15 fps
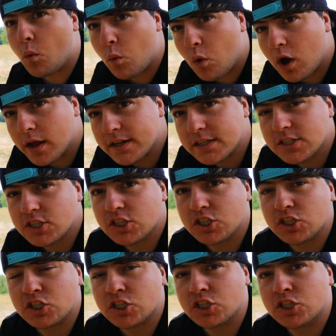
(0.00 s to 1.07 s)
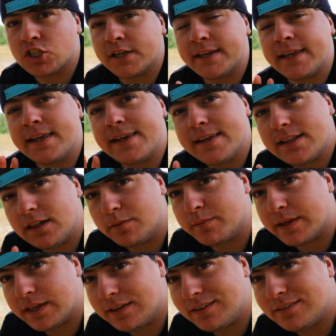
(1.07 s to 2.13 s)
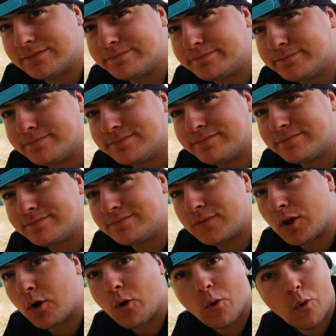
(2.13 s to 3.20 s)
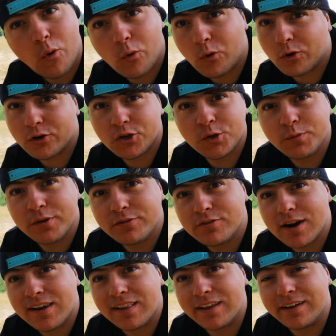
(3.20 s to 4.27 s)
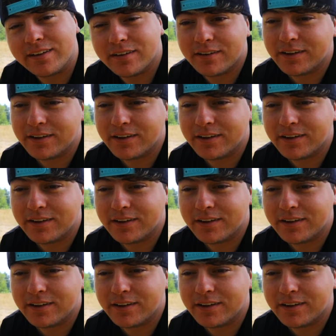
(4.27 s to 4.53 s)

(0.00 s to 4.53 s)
want to kill me, or it could be friendly.